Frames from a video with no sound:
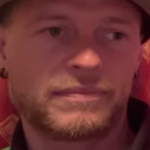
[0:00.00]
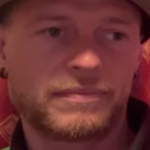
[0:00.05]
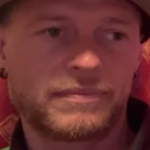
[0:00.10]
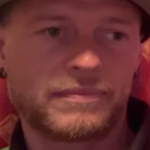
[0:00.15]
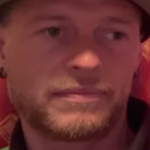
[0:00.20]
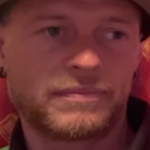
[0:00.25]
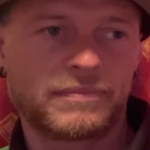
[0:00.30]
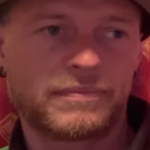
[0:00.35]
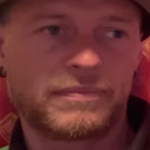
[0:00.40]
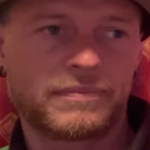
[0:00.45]

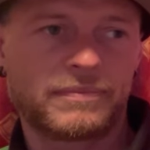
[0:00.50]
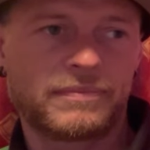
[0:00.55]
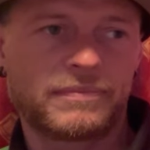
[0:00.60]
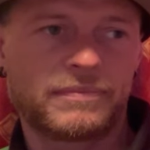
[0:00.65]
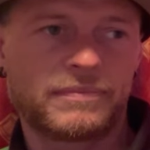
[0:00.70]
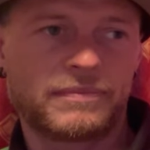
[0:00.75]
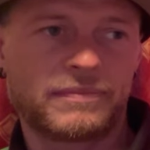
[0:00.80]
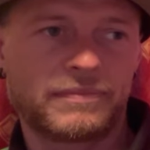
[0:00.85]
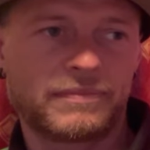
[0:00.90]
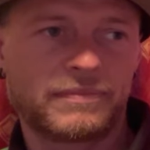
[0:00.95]

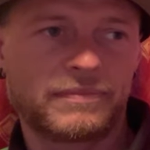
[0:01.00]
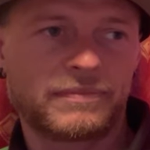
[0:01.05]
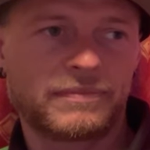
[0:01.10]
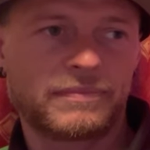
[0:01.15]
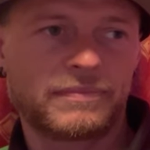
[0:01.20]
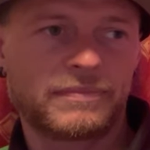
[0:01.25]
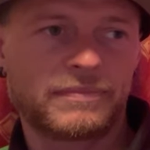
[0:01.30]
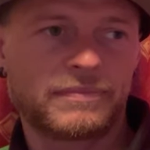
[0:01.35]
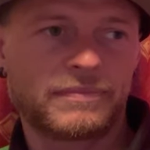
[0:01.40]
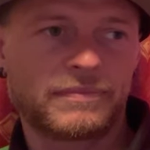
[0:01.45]

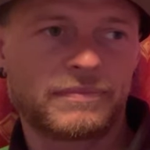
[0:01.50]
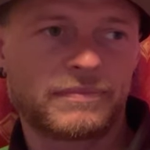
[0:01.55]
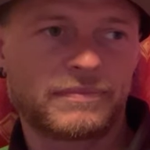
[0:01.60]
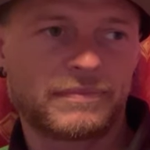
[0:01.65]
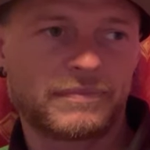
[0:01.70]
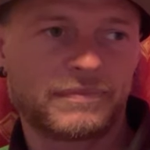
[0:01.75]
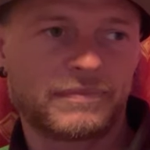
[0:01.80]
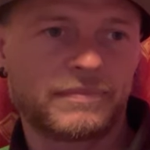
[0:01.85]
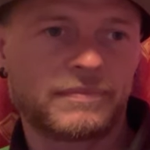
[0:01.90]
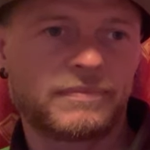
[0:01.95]

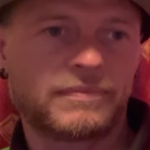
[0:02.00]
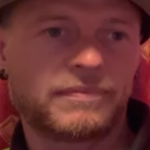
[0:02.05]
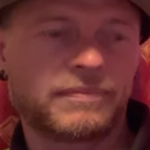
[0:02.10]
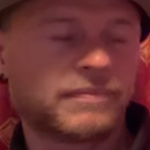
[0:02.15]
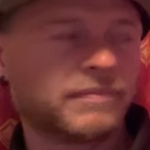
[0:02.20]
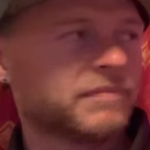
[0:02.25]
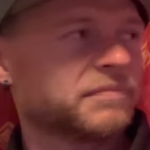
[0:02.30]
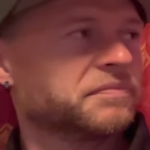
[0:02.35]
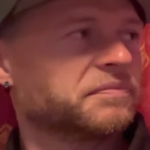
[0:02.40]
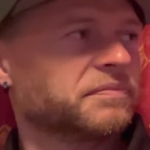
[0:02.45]

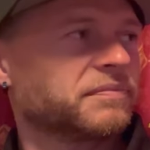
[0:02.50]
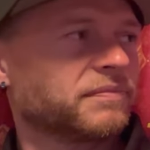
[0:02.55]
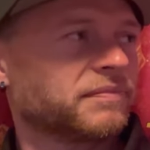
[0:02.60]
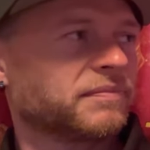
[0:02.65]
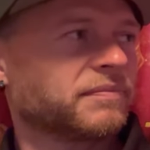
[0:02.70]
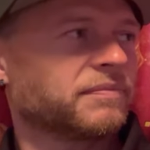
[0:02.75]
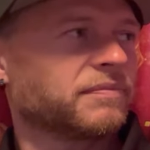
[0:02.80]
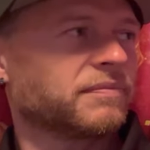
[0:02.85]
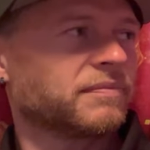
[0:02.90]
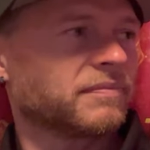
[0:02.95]

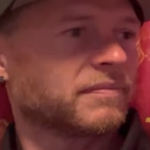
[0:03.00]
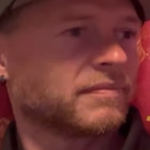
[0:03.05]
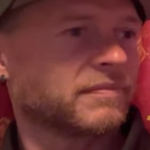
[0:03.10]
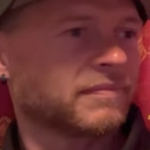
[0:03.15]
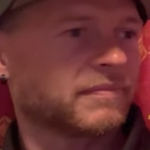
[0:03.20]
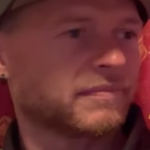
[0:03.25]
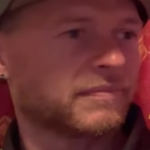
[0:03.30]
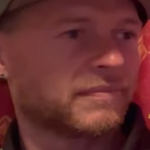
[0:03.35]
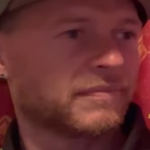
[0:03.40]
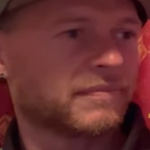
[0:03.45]

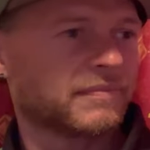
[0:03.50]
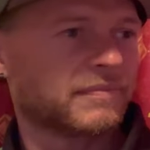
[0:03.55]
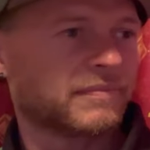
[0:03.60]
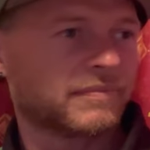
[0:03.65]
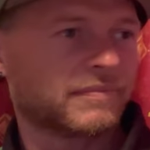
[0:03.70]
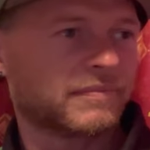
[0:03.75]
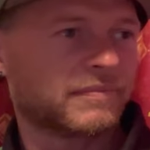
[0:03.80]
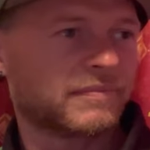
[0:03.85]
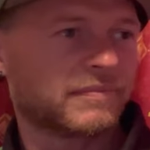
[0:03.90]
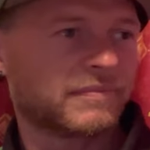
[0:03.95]

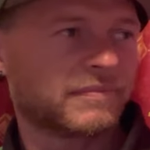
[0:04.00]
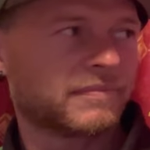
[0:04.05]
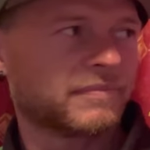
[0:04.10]
The person shown says nothing.